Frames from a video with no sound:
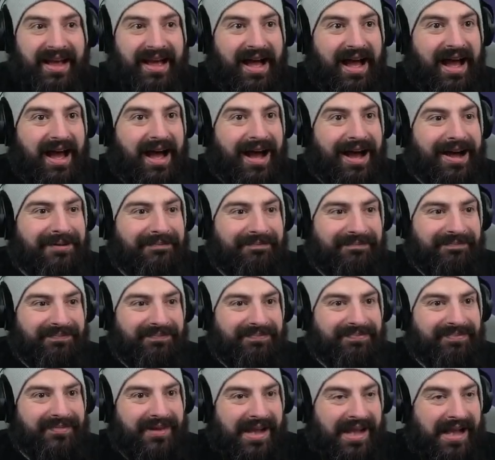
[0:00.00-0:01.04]
Um,
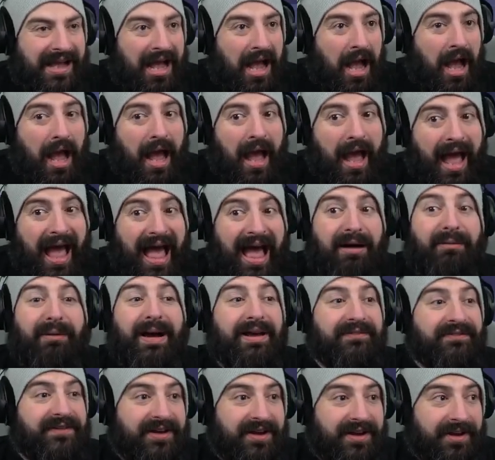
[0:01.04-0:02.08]

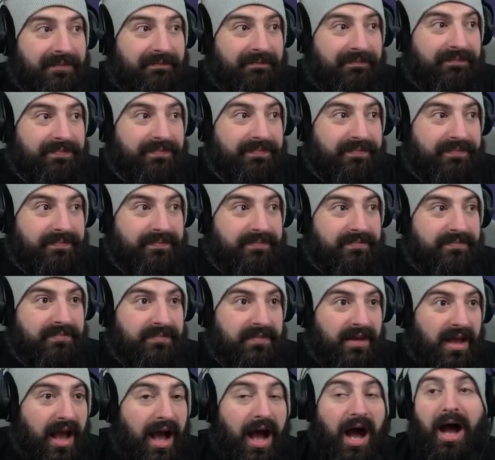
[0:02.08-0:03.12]
however,
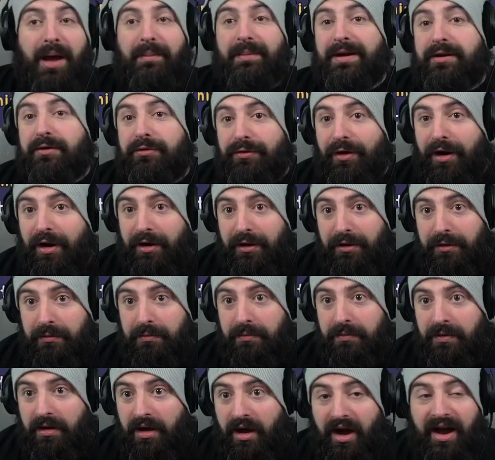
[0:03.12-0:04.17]
I'm a crow.
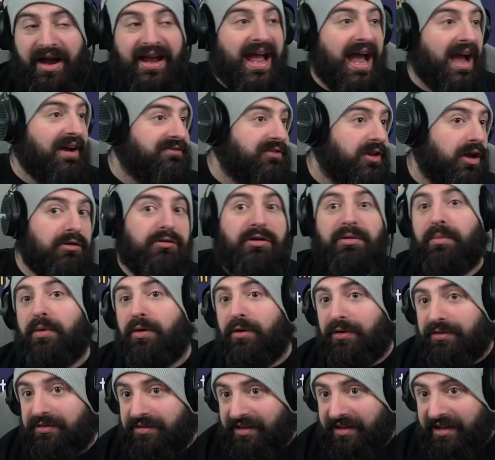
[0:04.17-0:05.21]
I have no
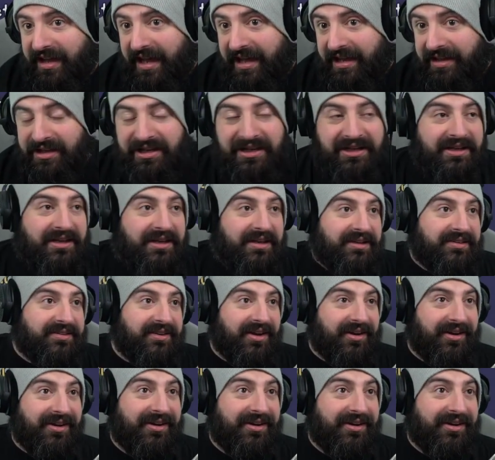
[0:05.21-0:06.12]
remorse, okay? So,